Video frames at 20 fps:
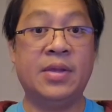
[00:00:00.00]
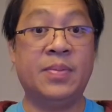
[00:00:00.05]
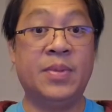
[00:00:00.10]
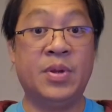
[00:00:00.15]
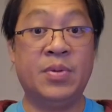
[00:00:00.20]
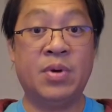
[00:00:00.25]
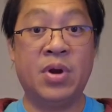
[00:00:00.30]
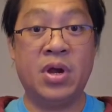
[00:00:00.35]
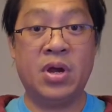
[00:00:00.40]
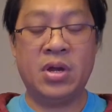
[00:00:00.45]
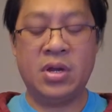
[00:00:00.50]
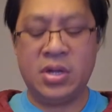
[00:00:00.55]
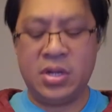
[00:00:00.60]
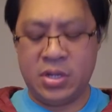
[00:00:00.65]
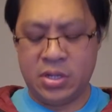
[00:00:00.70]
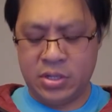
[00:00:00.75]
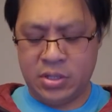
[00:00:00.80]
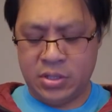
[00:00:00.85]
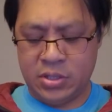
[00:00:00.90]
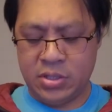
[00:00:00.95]
be wrong.
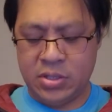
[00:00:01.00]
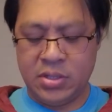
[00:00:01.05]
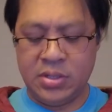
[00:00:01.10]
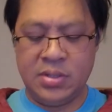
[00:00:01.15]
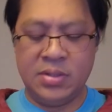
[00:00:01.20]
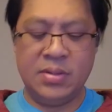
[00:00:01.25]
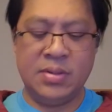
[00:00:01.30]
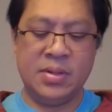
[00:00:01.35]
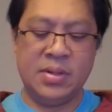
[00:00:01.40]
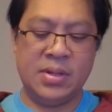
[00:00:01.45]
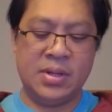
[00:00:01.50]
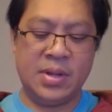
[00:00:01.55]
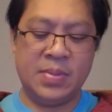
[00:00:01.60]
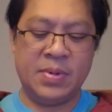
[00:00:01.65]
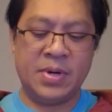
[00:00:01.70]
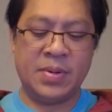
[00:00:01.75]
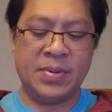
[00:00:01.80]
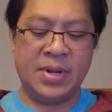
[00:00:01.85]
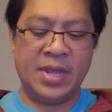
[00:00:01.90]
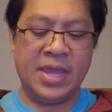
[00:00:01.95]

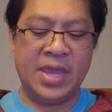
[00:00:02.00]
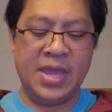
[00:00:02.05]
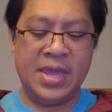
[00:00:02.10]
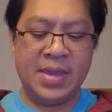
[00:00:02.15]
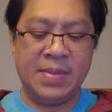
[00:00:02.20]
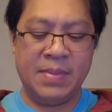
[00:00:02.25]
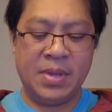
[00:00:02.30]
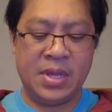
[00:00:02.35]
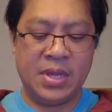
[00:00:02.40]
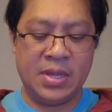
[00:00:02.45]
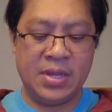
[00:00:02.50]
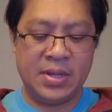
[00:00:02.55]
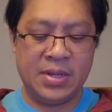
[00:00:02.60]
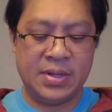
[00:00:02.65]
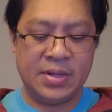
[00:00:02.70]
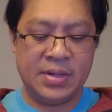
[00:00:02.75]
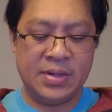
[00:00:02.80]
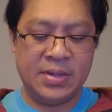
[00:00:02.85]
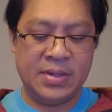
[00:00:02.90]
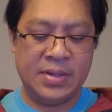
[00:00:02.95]
Probably am.
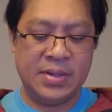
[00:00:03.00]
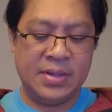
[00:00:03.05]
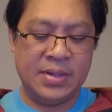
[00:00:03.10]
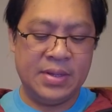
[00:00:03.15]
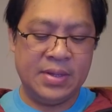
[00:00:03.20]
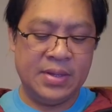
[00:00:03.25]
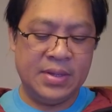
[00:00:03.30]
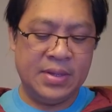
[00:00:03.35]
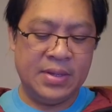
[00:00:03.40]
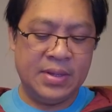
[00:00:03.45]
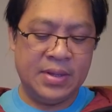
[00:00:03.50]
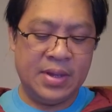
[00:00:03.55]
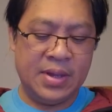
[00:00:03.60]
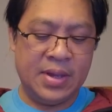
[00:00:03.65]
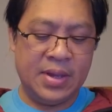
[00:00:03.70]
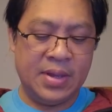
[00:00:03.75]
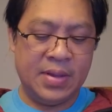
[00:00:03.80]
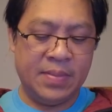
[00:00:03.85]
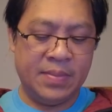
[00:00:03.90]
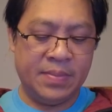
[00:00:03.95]

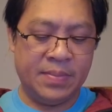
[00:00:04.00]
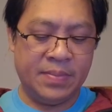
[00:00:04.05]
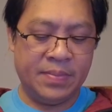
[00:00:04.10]
I